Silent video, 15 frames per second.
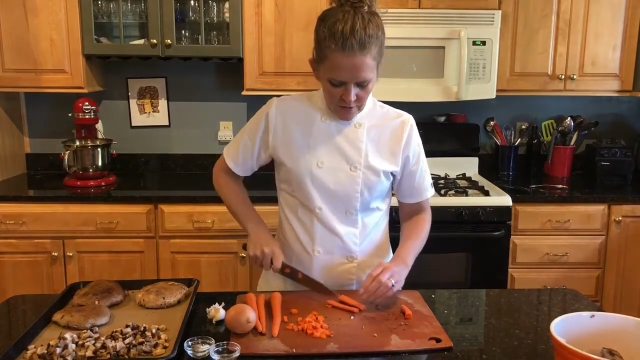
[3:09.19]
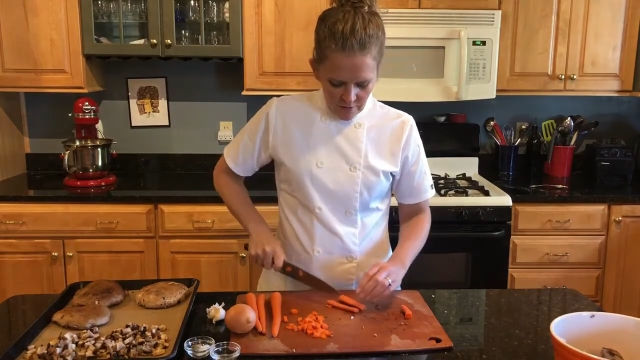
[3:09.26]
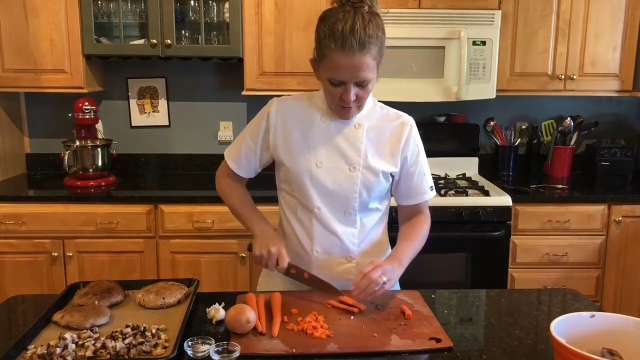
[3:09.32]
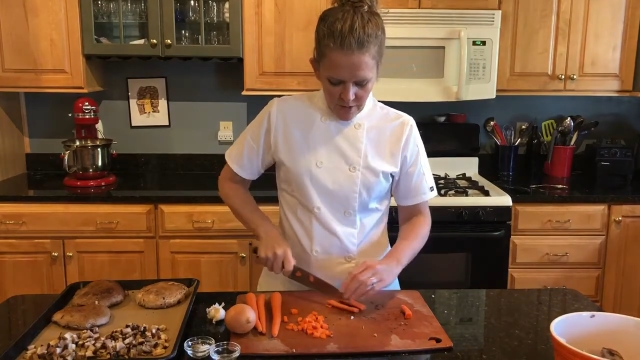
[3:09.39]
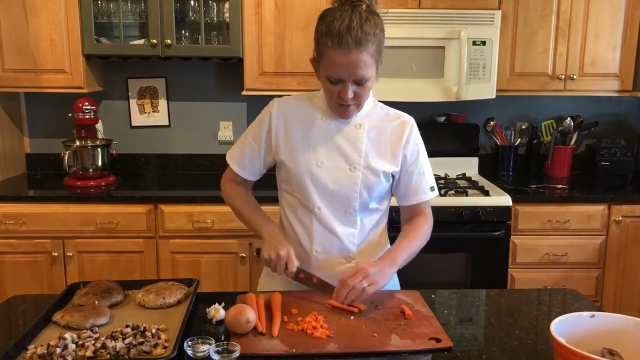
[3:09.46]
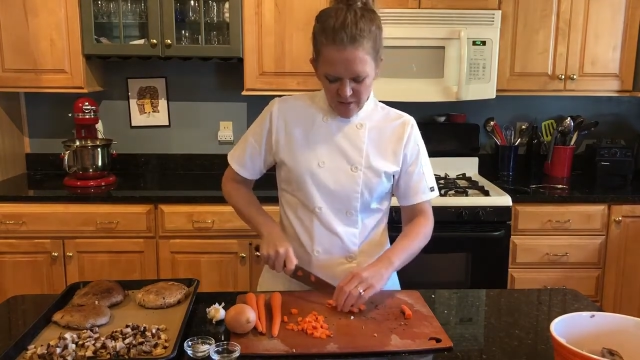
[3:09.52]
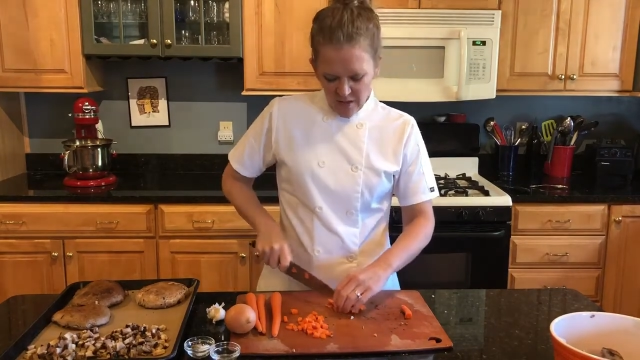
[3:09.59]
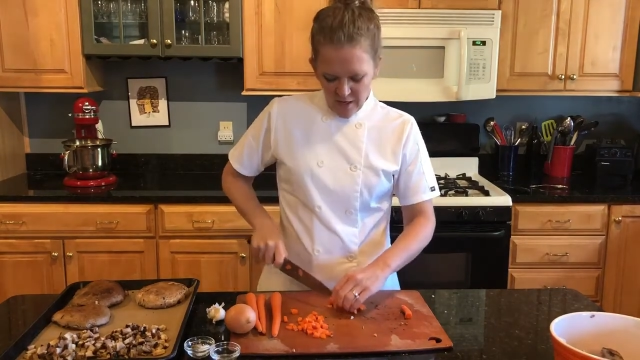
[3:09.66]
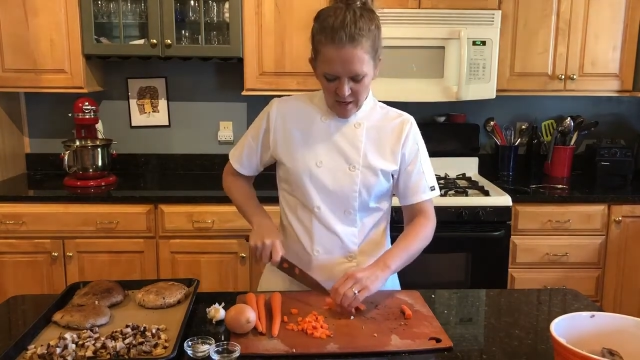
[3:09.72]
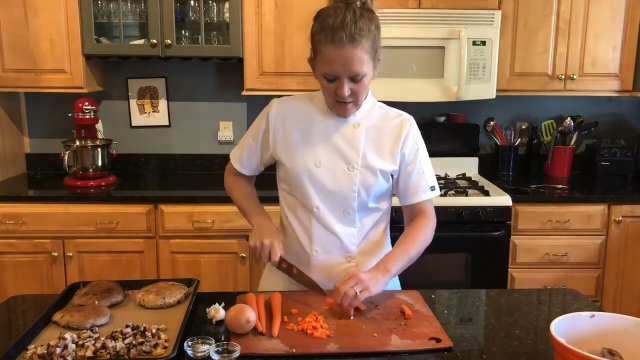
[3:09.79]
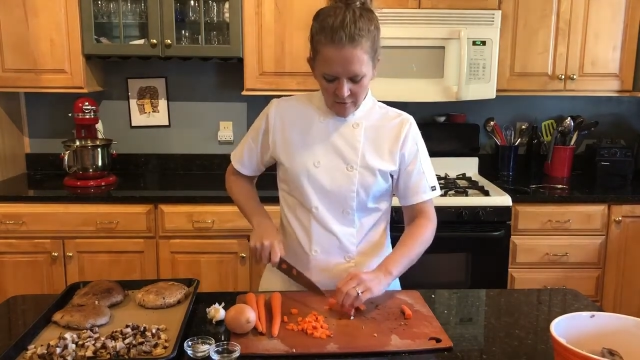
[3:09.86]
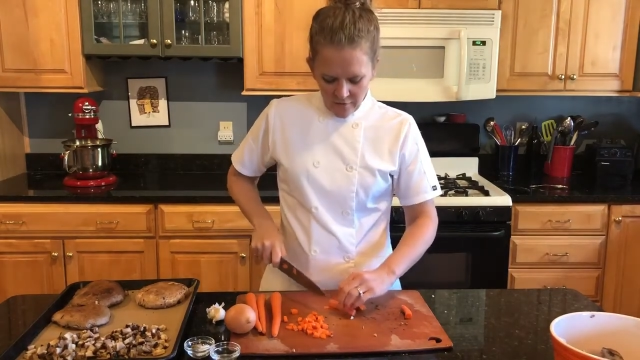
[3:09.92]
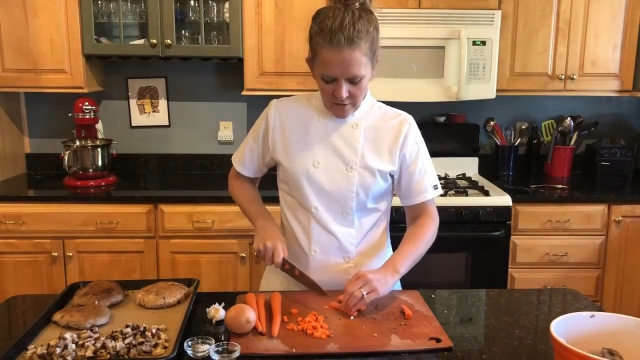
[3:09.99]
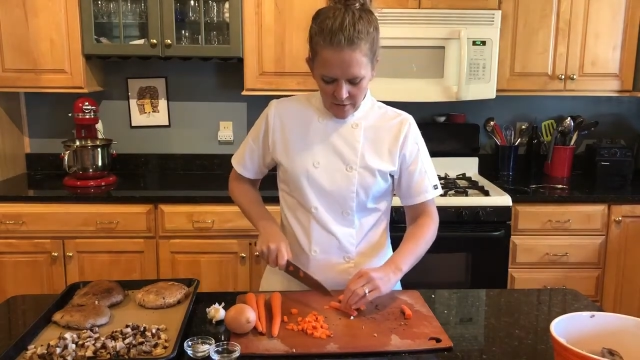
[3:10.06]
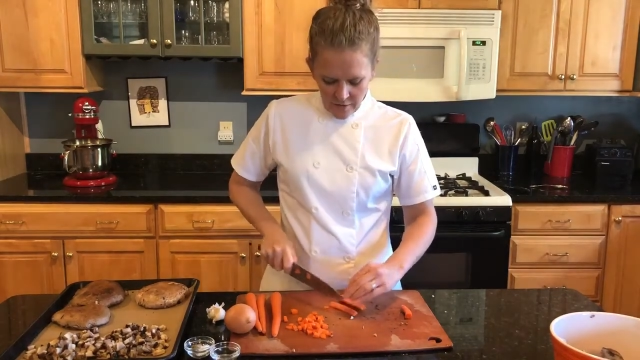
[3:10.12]
maybe in
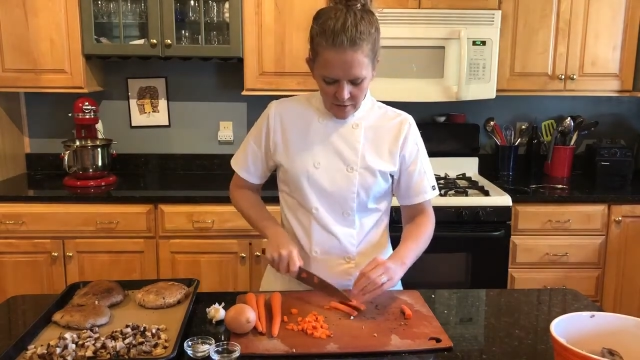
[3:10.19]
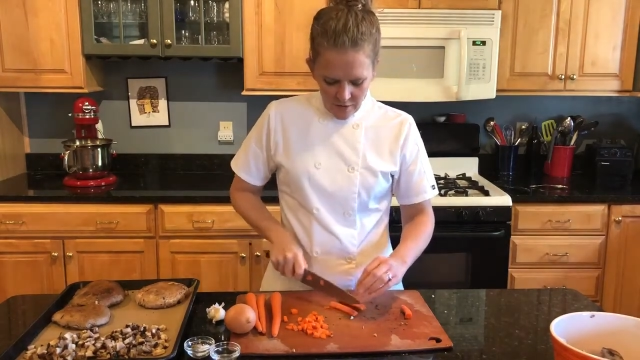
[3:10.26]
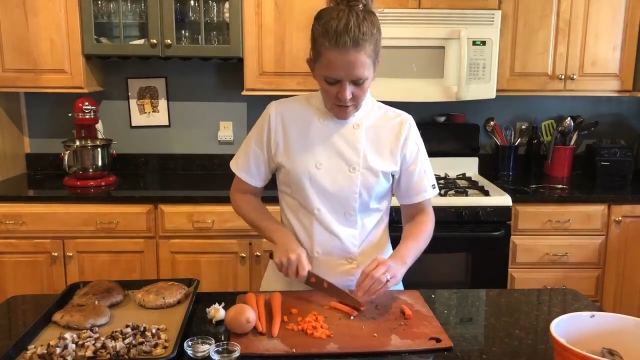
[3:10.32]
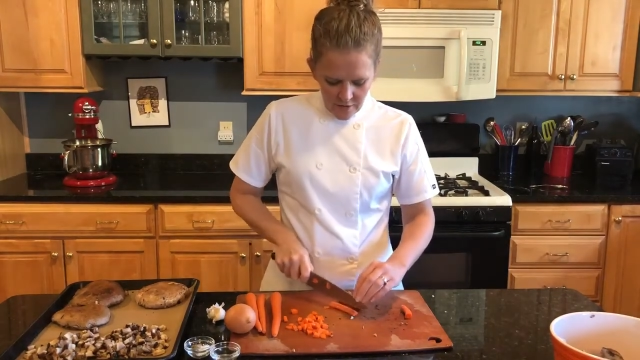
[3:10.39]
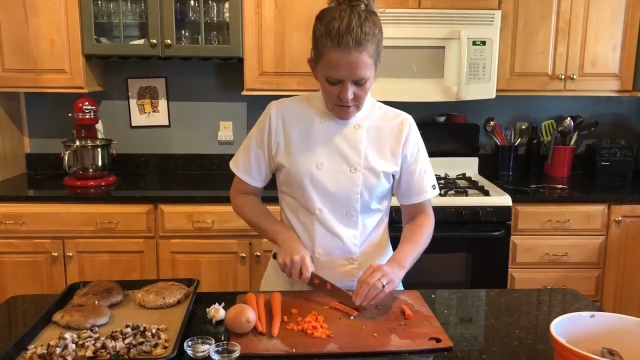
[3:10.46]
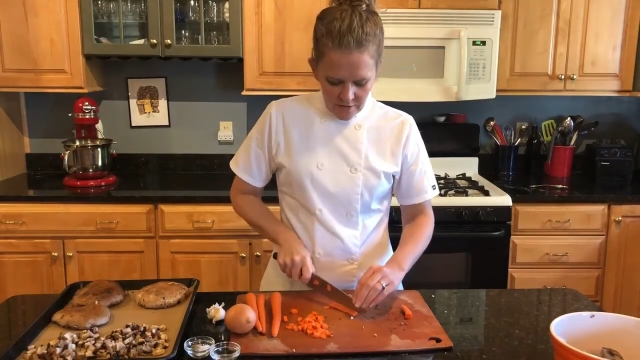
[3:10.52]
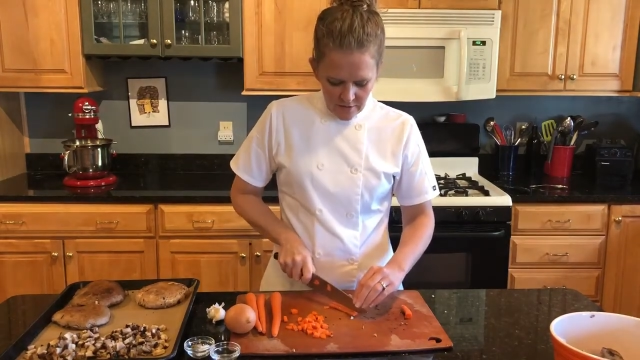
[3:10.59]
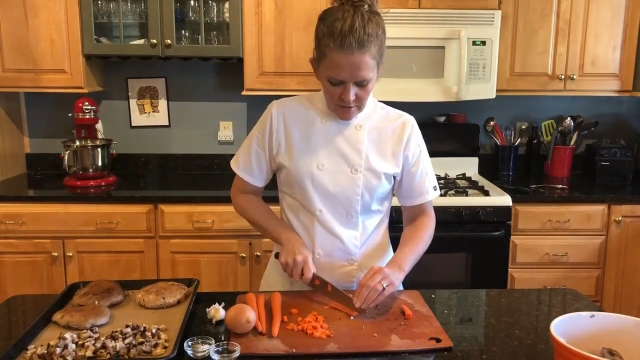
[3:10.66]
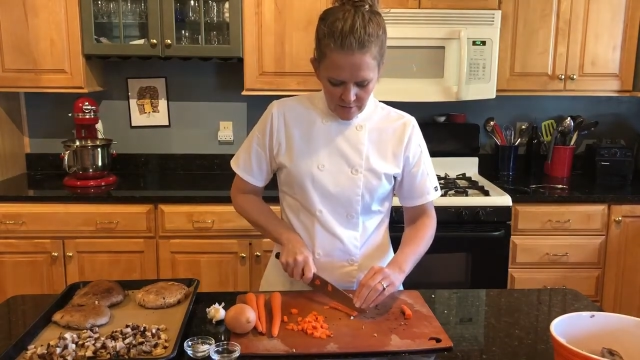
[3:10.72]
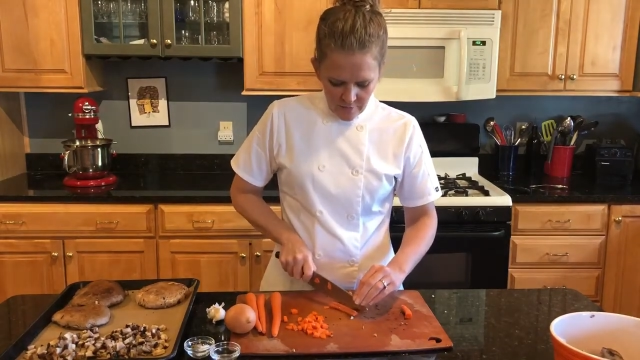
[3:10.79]
half again, just to